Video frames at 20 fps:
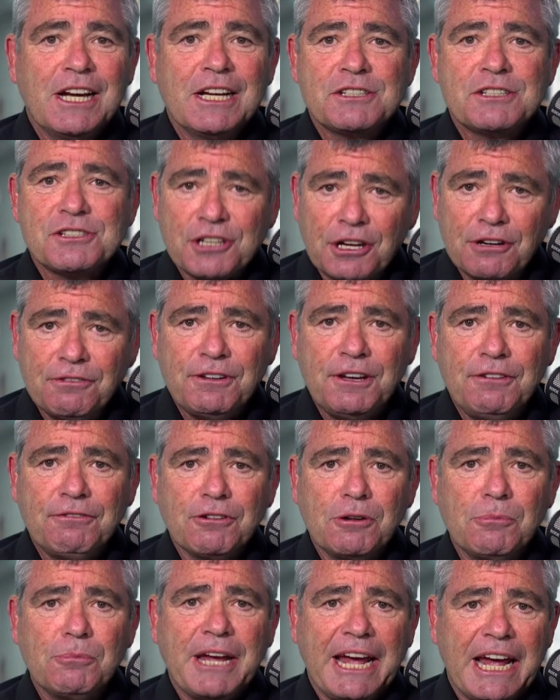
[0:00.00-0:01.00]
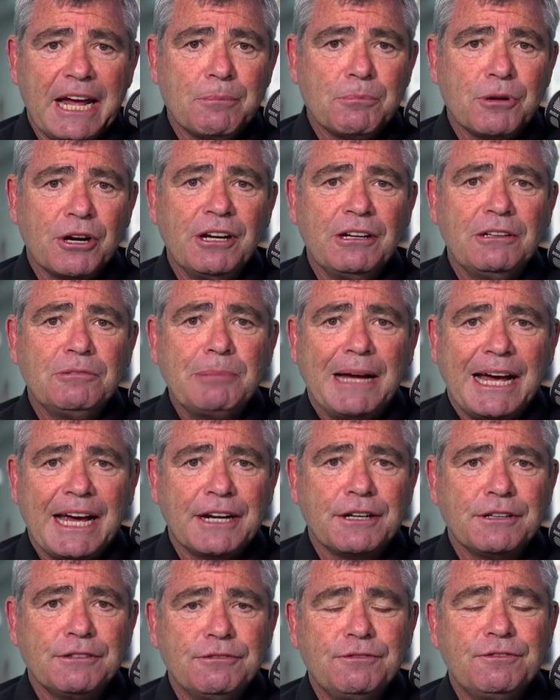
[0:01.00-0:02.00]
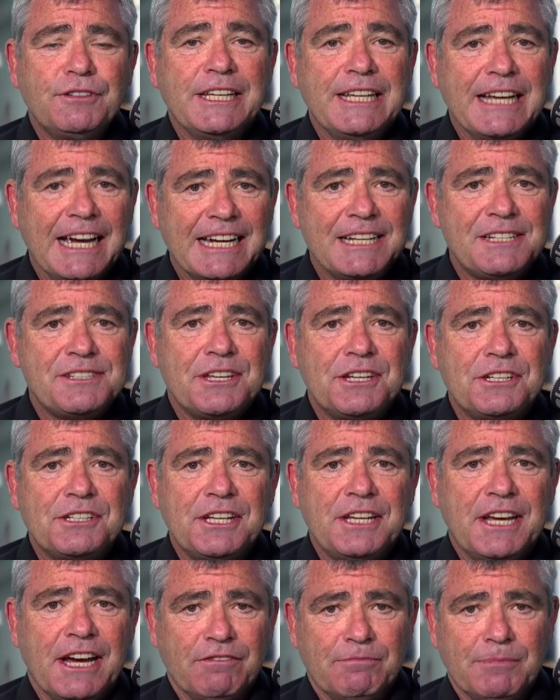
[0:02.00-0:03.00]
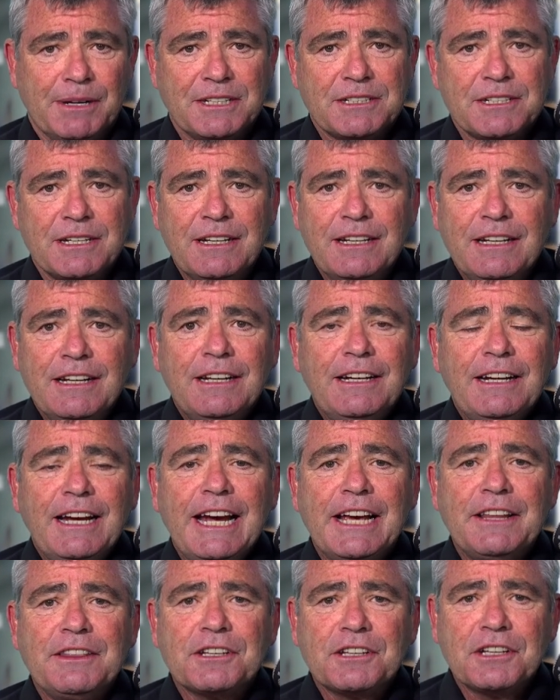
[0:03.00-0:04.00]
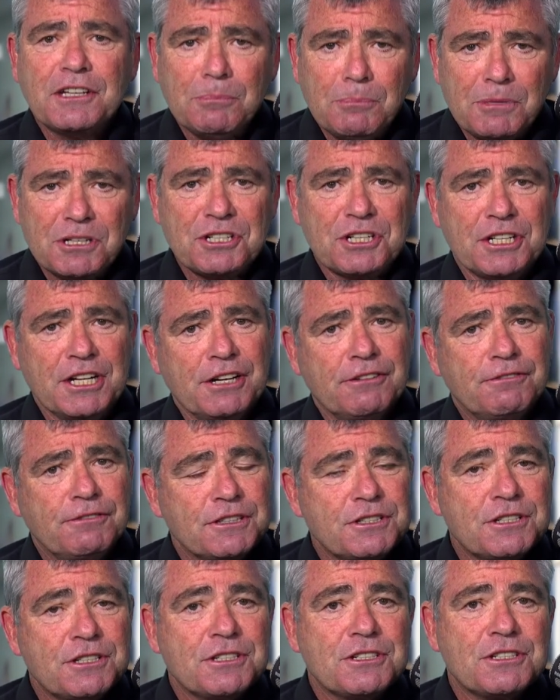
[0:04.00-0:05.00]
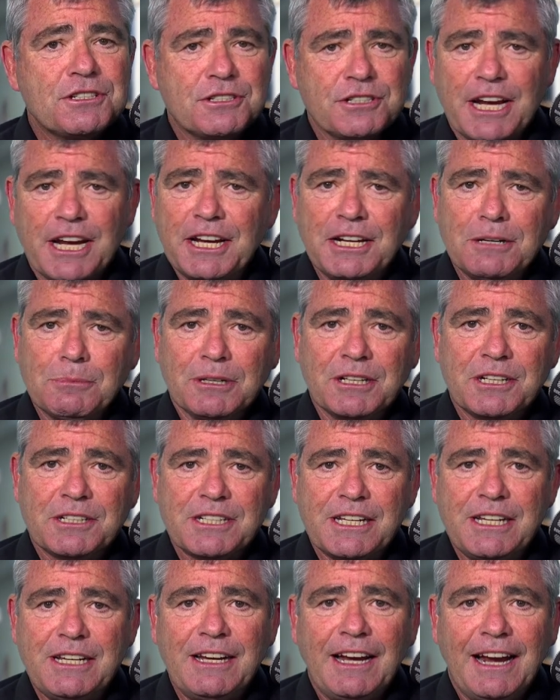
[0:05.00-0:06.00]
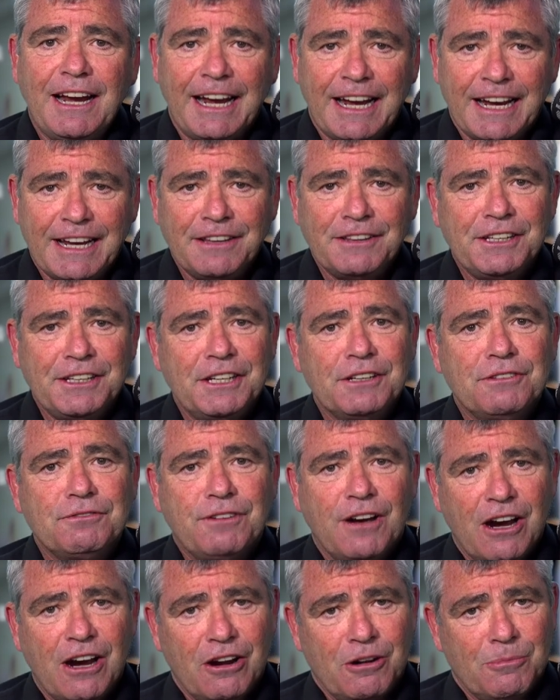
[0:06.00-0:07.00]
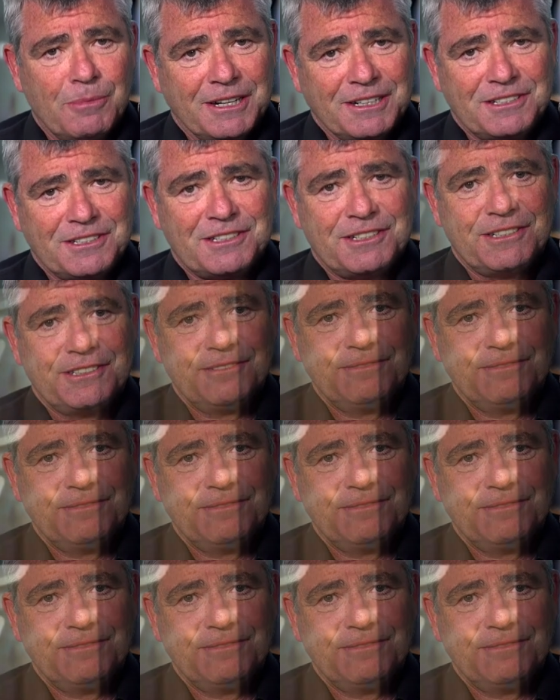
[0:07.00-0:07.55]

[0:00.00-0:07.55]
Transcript: Sophie from Canberra, part of the ACT government, and the Commissioner for Sustainability and the Environment.